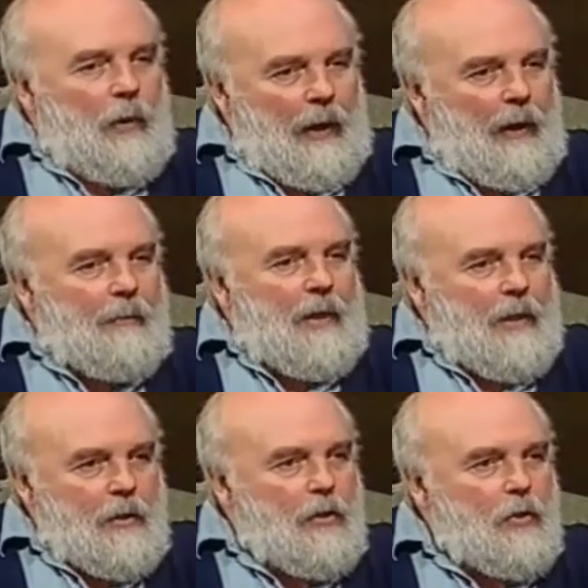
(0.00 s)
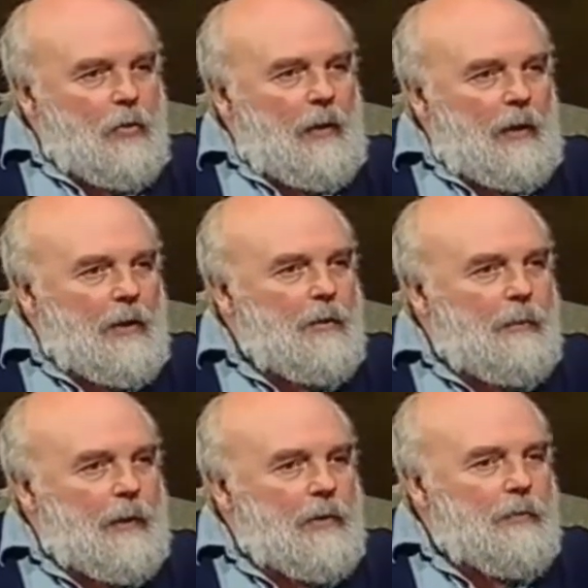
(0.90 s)
Right. I mean, there are two
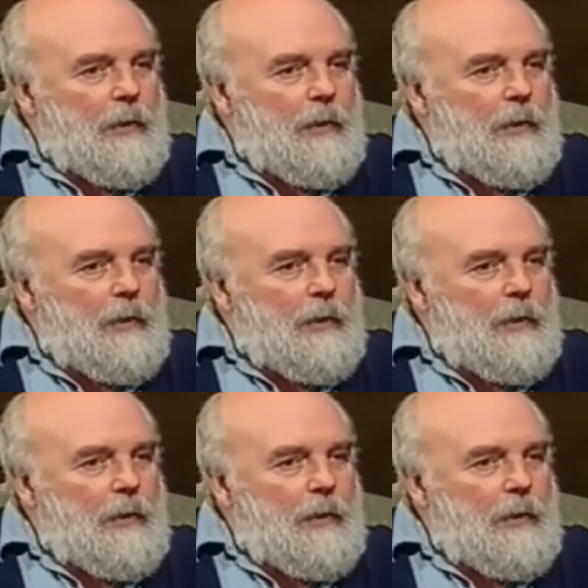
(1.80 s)
aspects,